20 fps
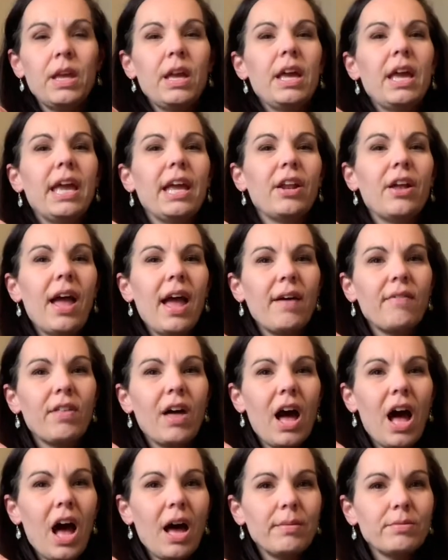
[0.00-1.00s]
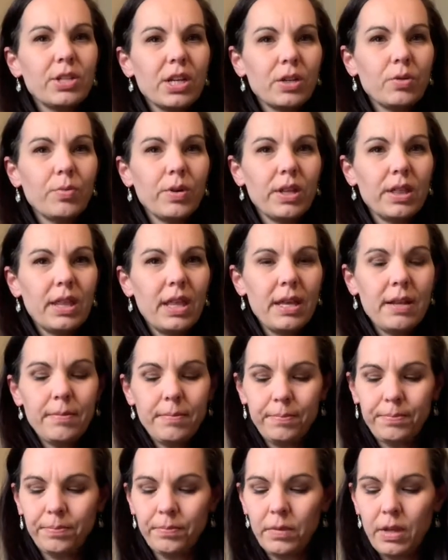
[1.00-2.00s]
It'll have the object with it
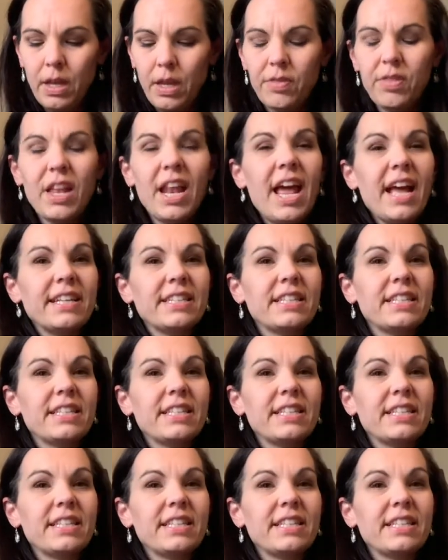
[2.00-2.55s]
that has